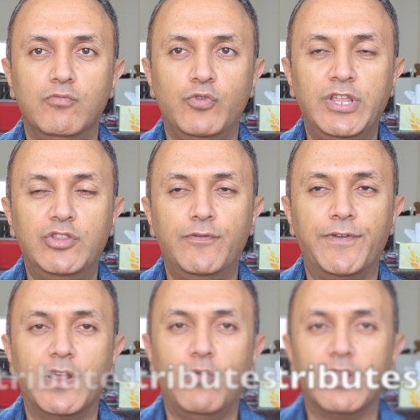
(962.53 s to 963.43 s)
we need to
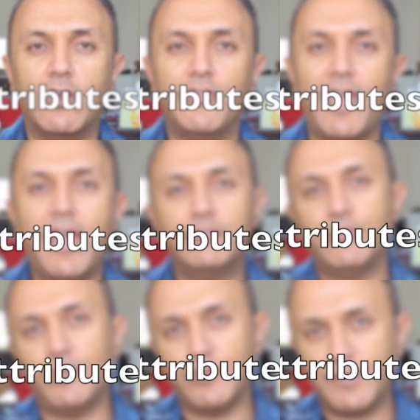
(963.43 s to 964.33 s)
figure out what are the
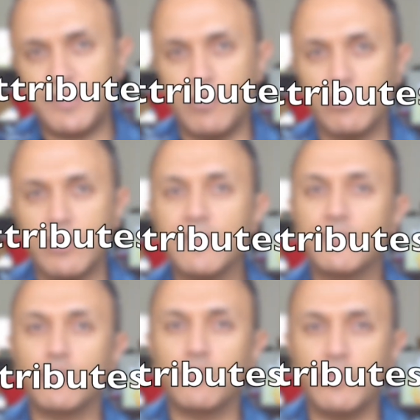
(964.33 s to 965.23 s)
attributes that we're going to
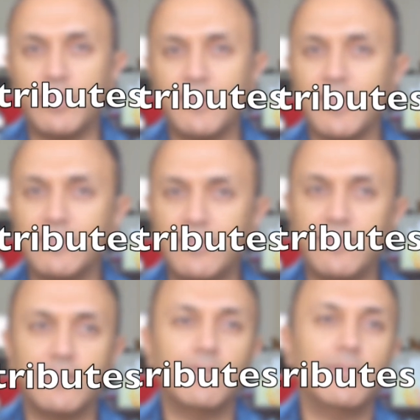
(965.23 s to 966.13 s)
store with these
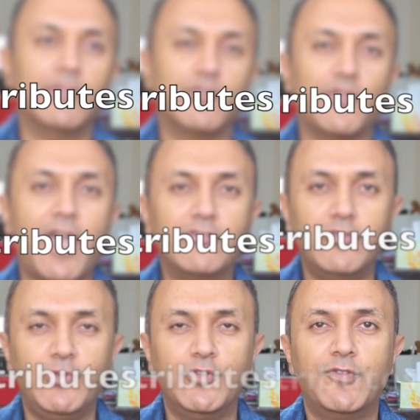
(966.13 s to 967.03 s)
entities. So the
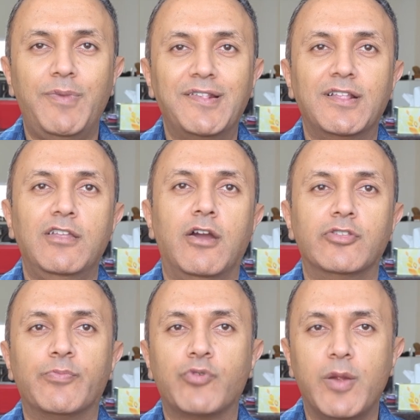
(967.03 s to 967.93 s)
attributes basically are
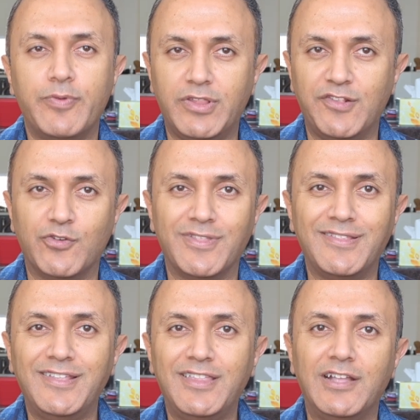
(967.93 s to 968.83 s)
the properties or the
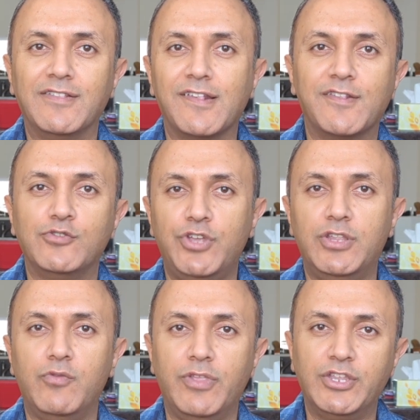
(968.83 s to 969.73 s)
details
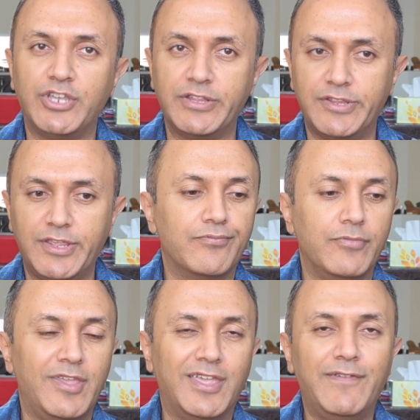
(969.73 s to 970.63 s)
associated with each entity.
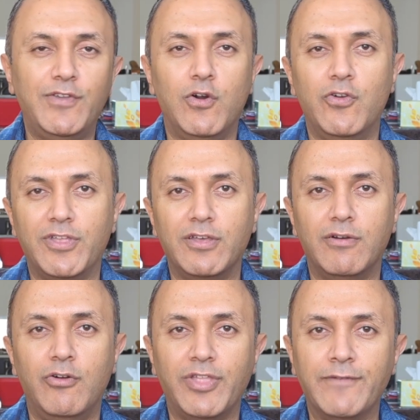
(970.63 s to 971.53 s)
They give you all
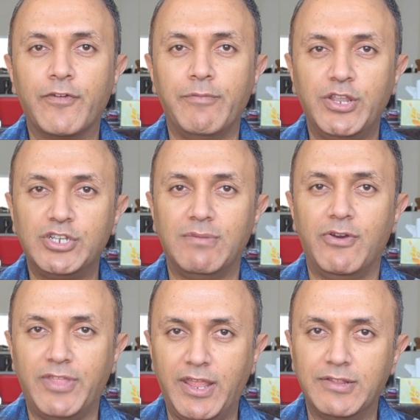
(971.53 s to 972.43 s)
the information
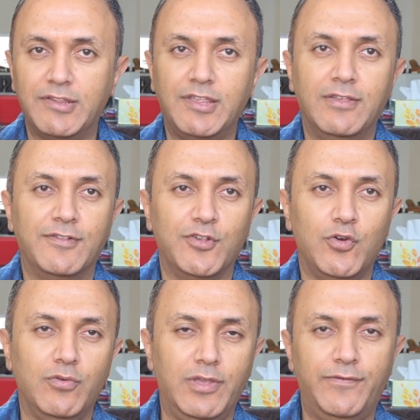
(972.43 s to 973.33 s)
about that entity.
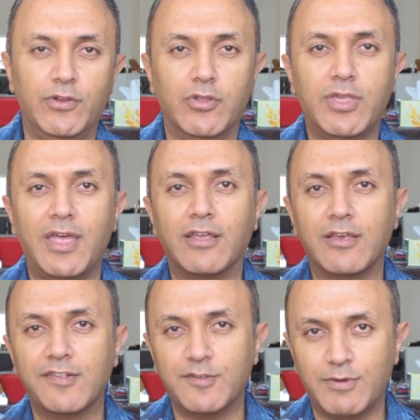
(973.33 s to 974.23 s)
So if you're looking at a
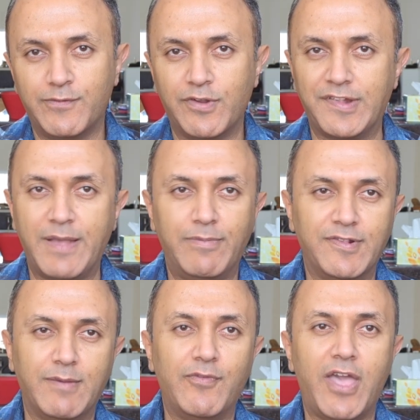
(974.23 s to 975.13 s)
customer, for example,
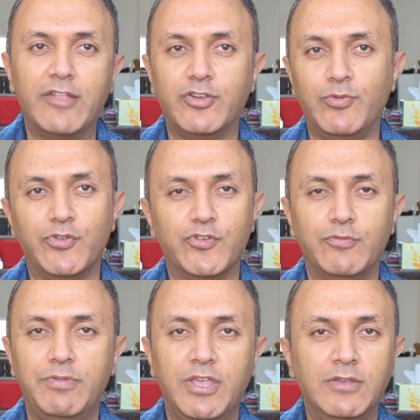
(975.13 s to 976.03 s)
some of the attributes
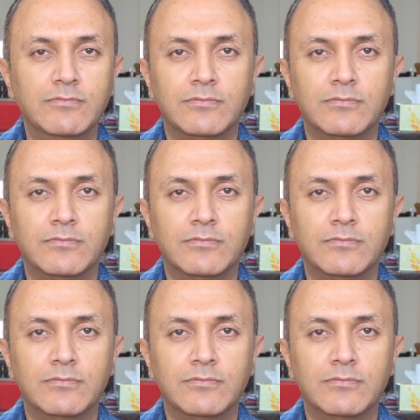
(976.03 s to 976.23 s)
could be